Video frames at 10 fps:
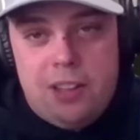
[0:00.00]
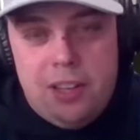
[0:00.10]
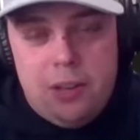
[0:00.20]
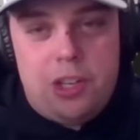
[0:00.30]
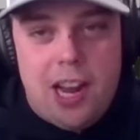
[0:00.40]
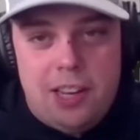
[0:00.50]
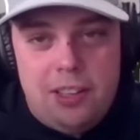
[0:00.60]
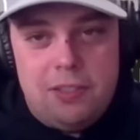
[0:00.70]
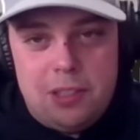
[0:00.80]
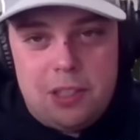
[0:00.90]
too.
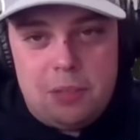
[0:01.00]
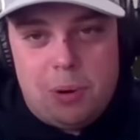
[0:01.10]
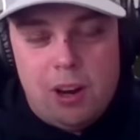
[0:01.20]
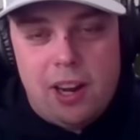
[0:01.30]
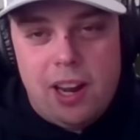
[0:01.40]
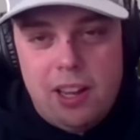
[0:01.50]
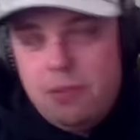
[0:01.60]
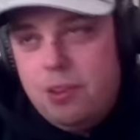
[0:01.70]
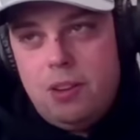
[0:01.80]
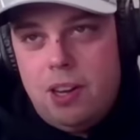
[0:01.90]
Chandler versus Poirier,
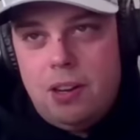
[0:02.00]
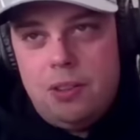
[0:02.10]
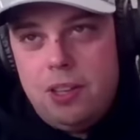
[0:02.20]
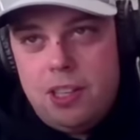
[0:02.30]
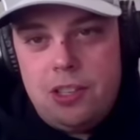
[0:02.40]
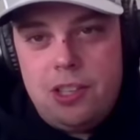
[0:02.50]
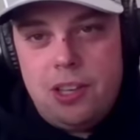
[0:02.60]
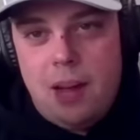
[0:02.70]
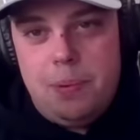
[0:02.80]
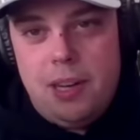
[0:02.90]
even though I don't think that should
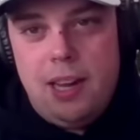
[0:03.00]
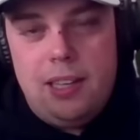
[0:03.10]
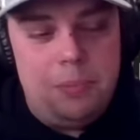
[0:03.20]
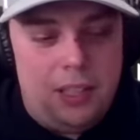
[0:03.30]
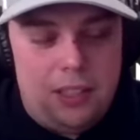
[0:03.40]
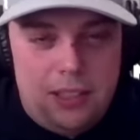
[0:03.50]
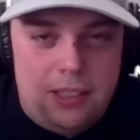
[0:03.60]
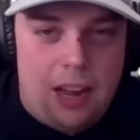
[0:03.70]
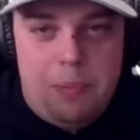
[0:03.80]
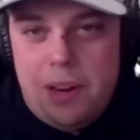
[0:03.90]
happen next, but
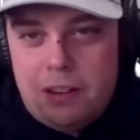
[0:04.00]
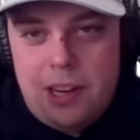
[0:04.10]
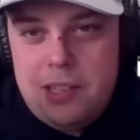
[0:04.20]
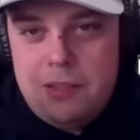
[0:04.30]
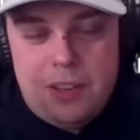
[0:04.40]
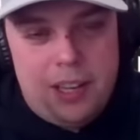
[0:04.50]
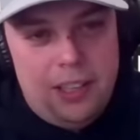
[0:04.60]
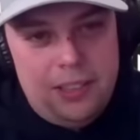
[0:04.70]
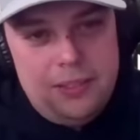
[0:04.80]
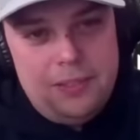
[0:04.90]
that'd be a crazy fight.
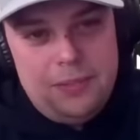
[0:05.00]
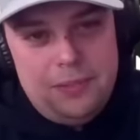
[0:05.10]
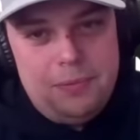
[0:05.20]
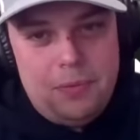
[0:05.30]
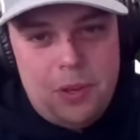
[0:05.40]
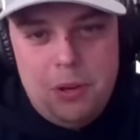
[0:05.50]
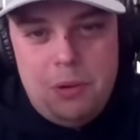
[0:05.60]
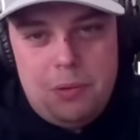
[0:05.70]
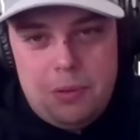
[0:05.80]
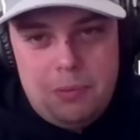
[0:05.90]

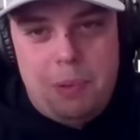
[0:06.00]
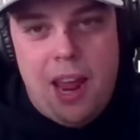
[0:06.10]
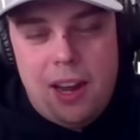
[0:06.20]
2 bangers.